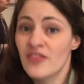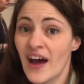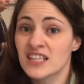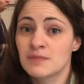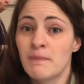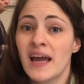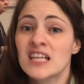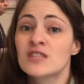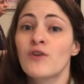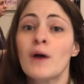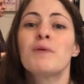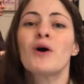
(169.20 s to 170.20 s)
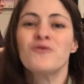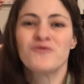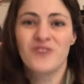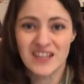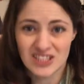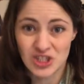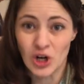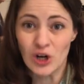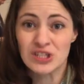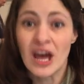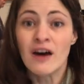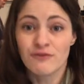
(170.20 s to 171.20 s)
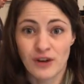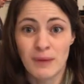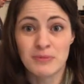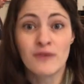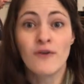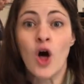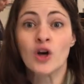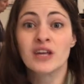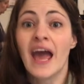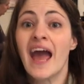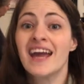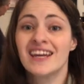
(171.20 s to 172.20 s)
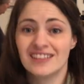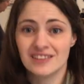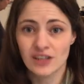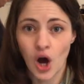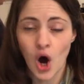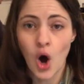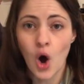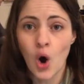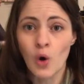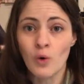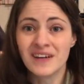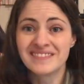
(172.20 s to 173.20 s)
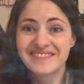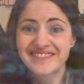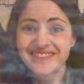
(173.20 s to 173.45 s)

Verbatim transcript: that makes for perfect dirt from the volcano.